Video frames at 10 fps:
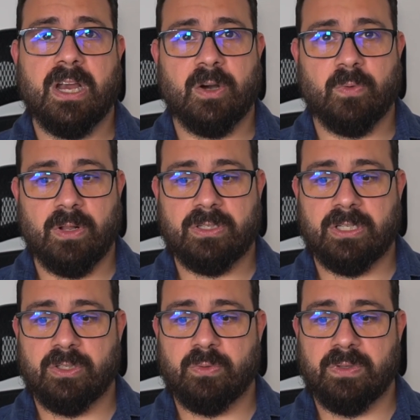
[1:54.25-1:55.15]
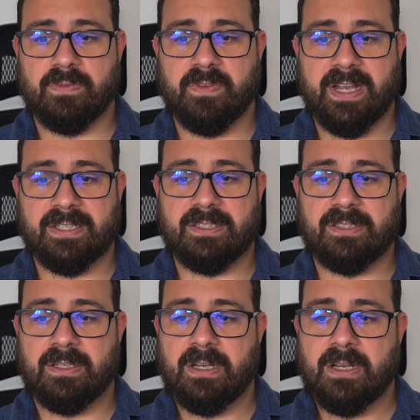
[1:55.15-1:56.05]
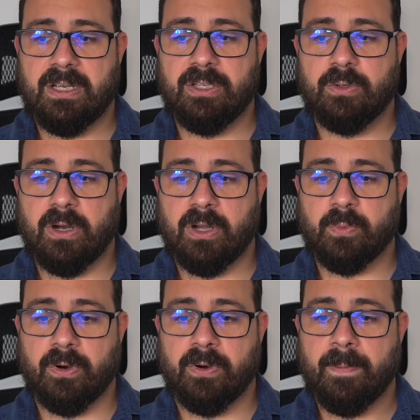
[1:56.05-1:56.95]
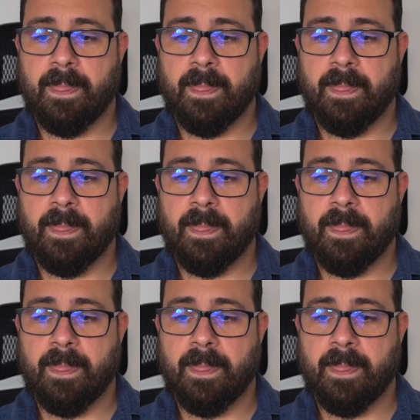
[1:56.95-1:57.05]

and reluctant to invest in new hardware,